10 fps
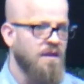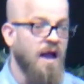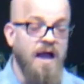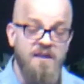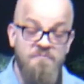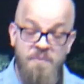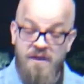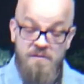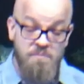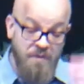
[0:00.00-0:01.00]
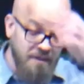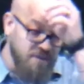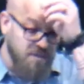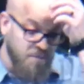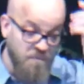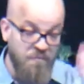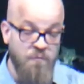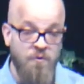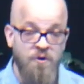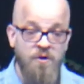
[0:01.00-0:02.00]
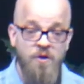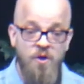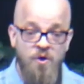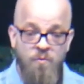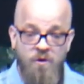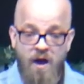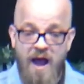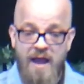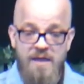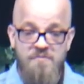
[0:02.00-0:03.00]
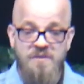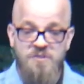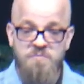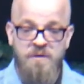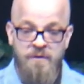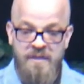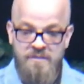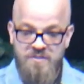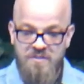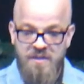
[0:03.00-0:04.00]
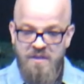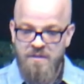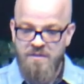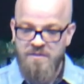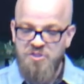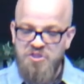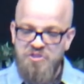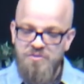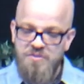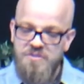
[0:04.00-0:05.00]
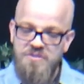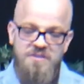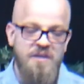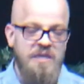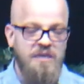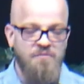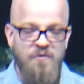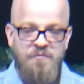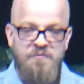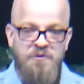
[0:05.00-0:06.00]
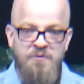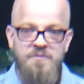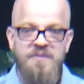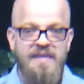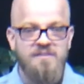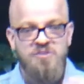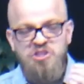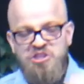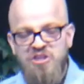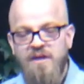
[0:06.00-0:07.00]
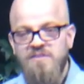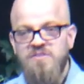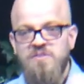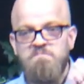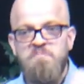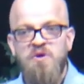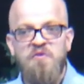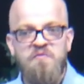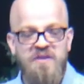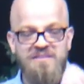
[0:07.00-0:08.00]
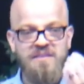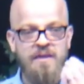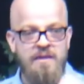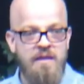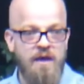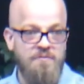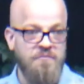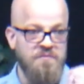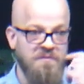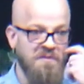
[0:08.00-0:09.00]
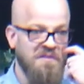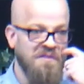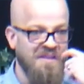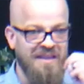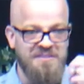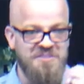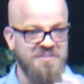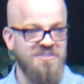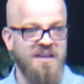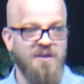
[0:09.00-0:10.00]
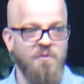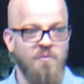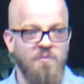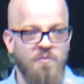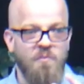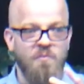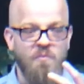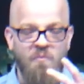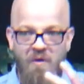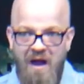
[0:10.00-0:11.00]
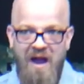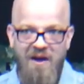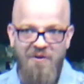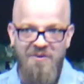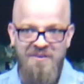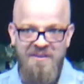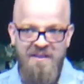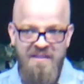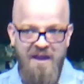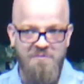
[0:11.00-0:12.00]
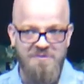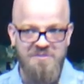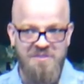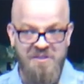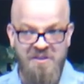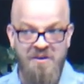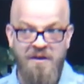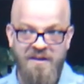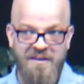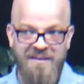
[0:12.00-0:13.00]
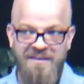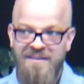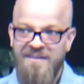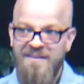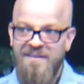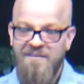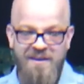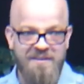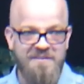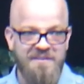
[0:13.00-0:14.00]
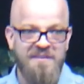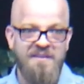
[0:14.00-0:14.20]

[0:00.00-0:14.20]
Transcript: I have been in places before where I have experienced the juice of a fruit that is just perfect enough. It's just like, wow, that was good, right?